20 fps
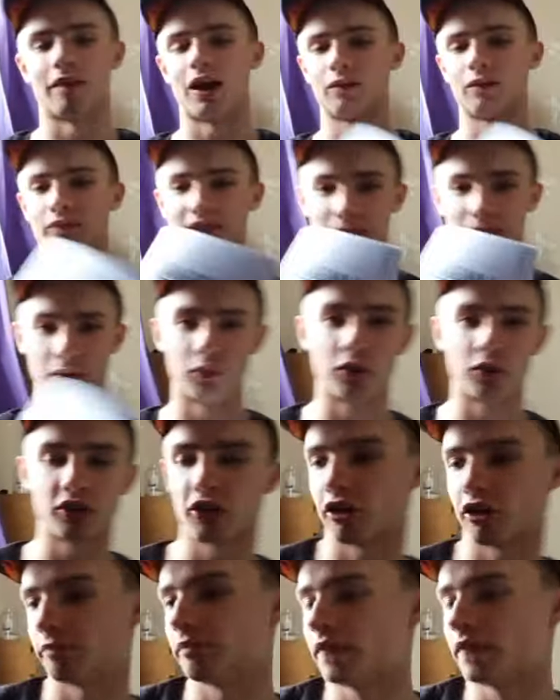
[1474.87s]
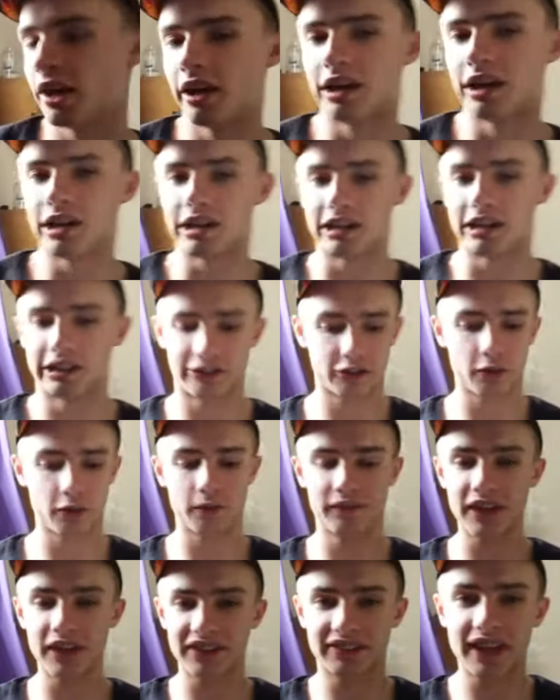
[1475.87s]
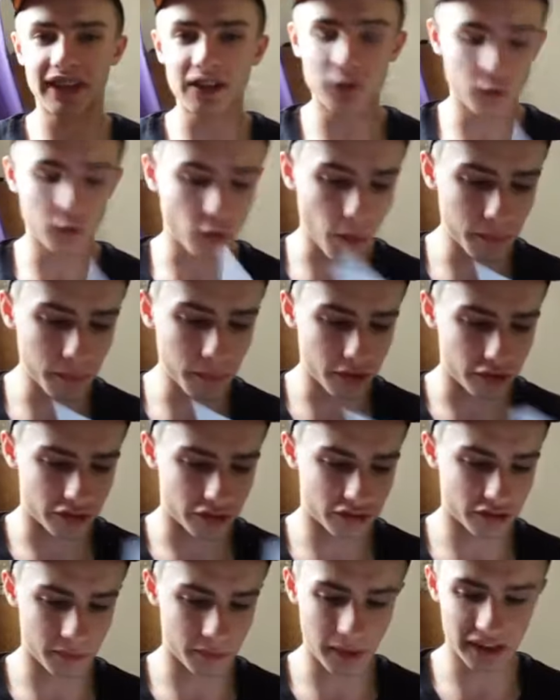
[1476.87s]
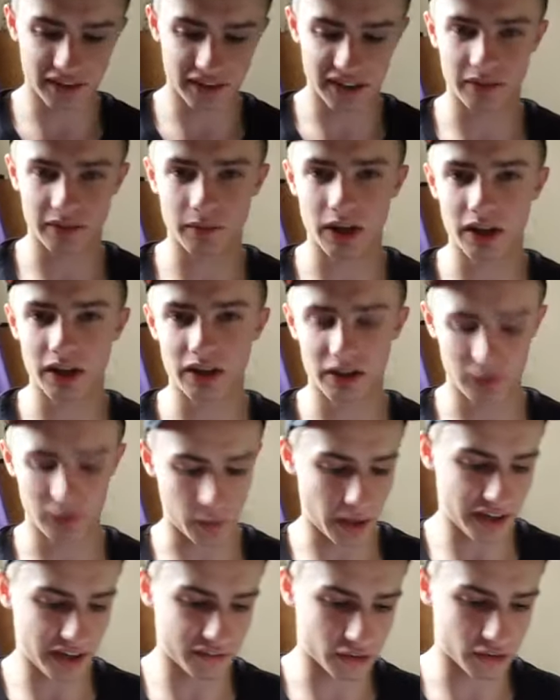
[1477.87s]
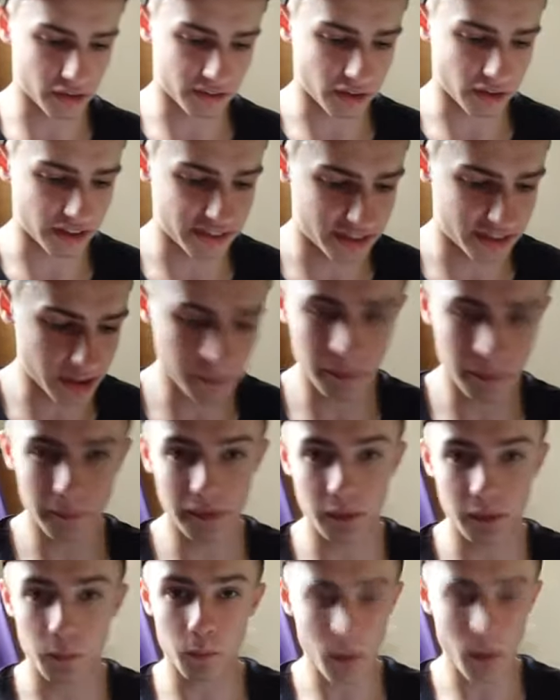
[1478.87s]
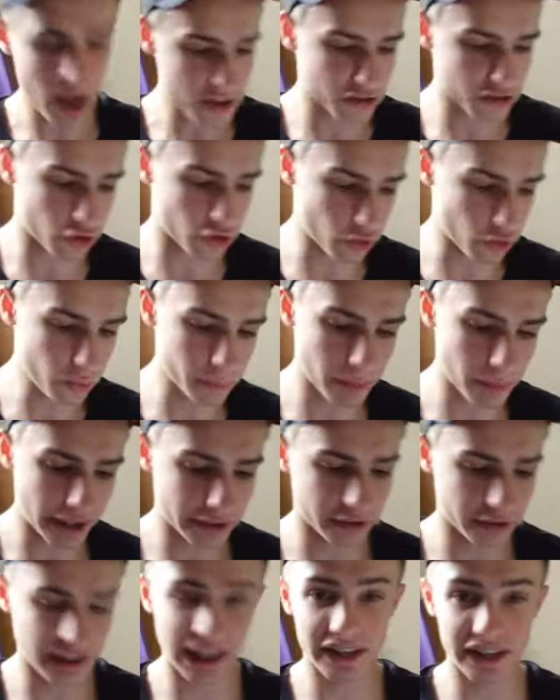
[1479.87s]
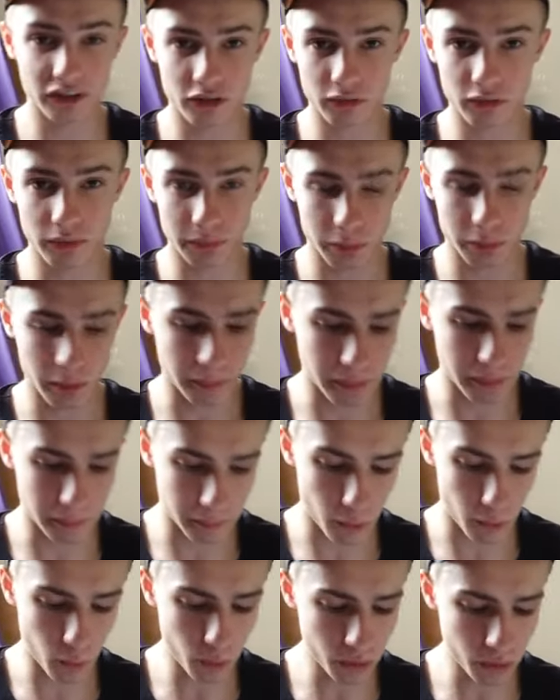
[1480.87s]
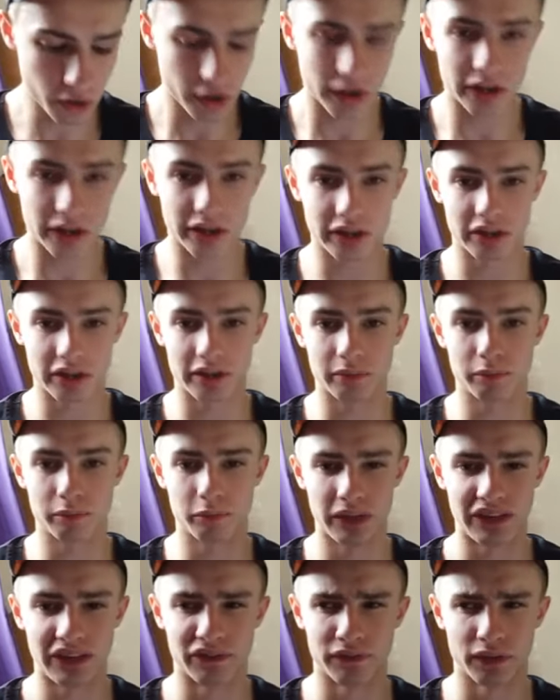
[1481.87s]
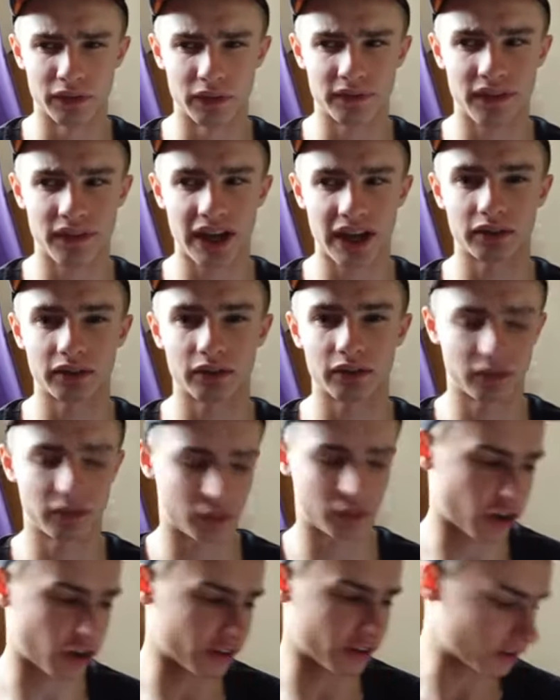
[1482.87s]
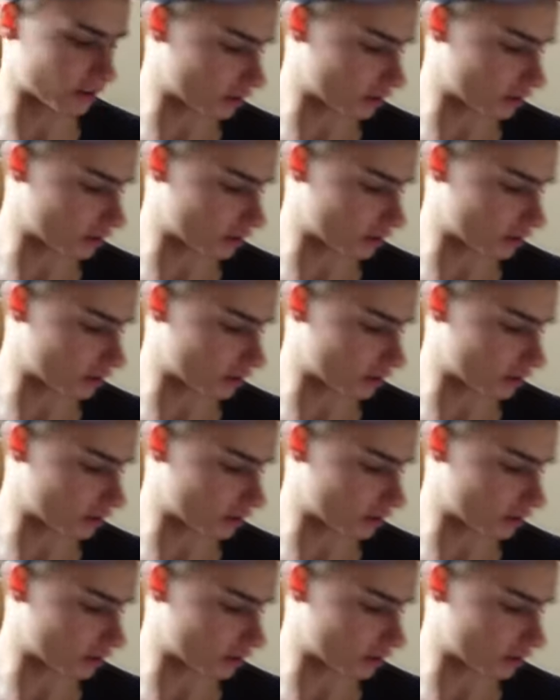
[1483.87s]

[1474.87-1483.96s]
I read the wrong one. So yes, that's your dominance. So basically, you've got stuff like Zimmerman, it's 2 men into women more, even though that kind of